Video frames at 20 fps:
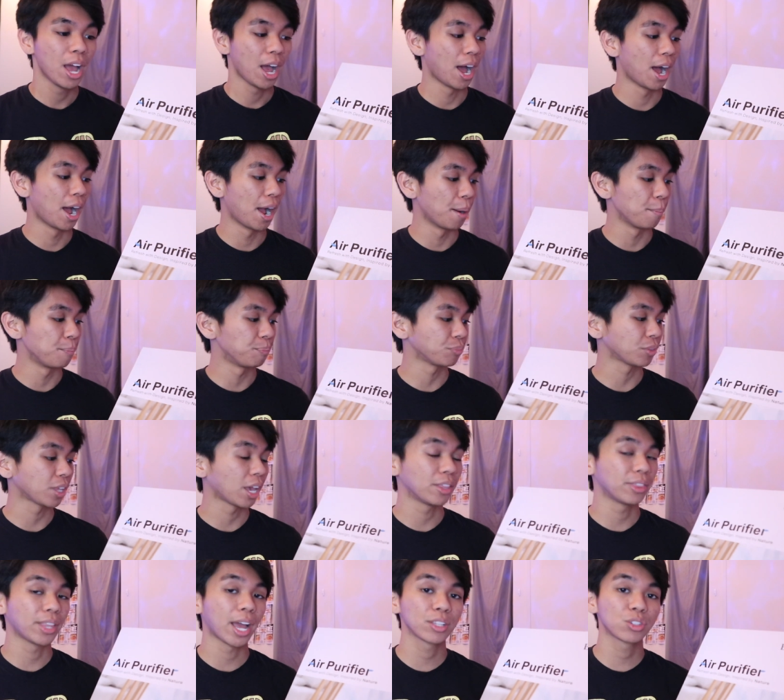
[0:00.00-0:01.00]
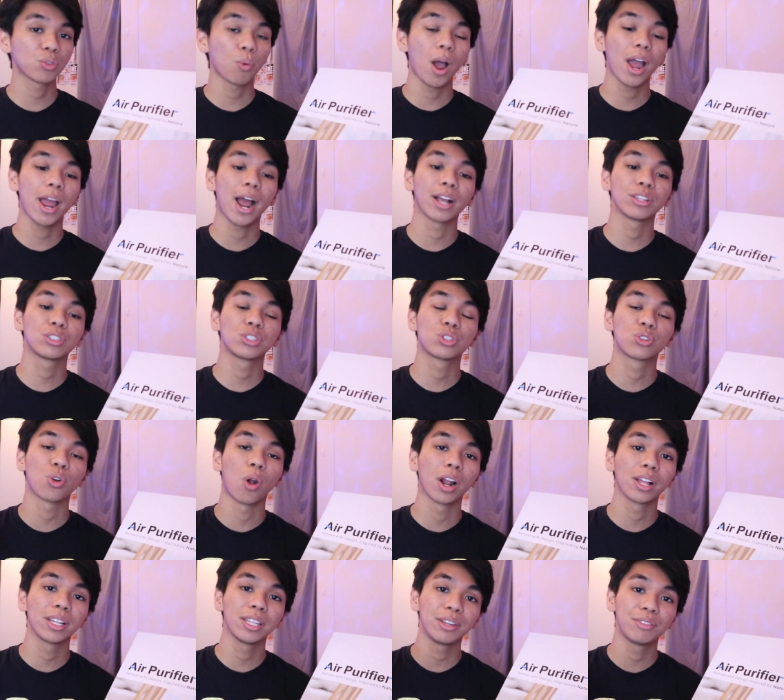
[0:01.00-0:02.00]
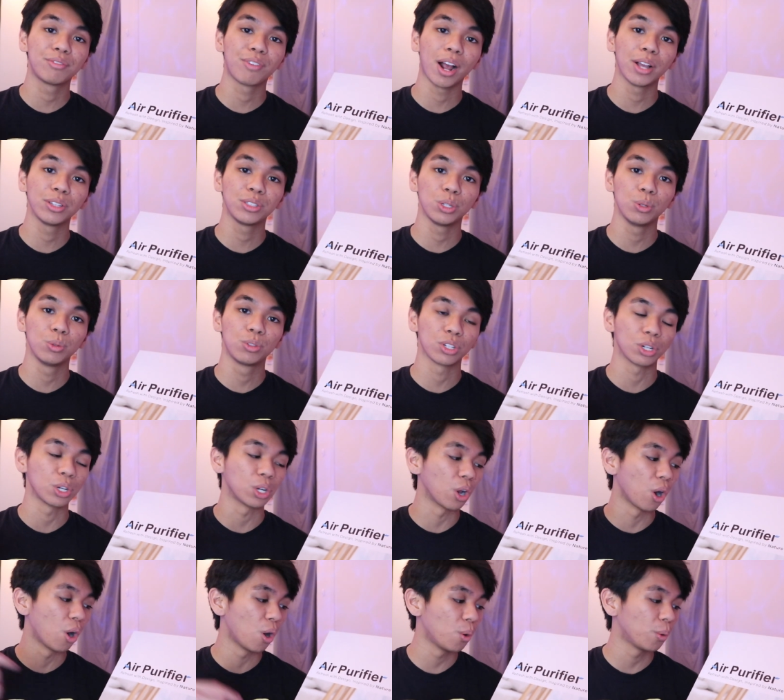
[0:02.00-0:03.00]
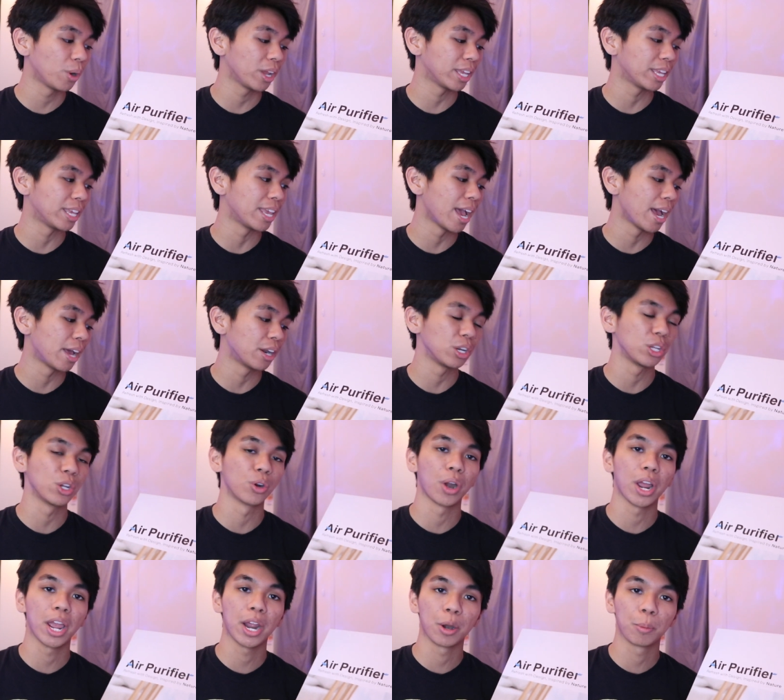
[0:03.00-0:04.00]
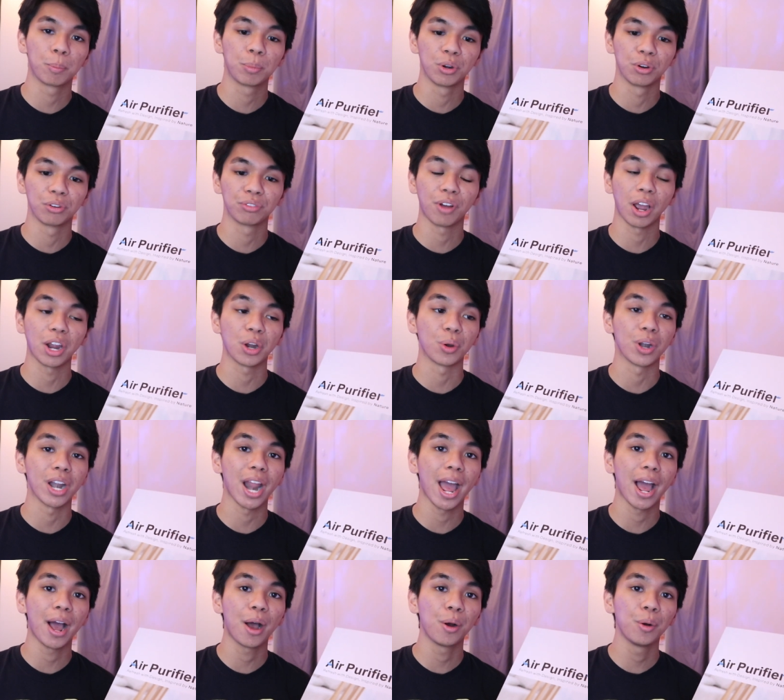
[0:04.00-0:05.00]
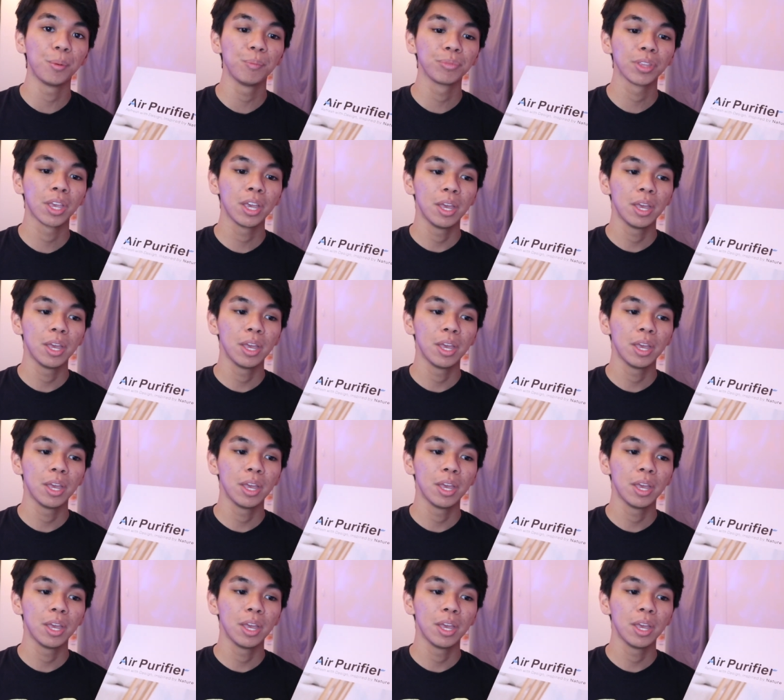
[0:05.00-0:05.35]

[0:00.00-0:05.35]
Um, that's why I strongly advise you to go get your air purifier now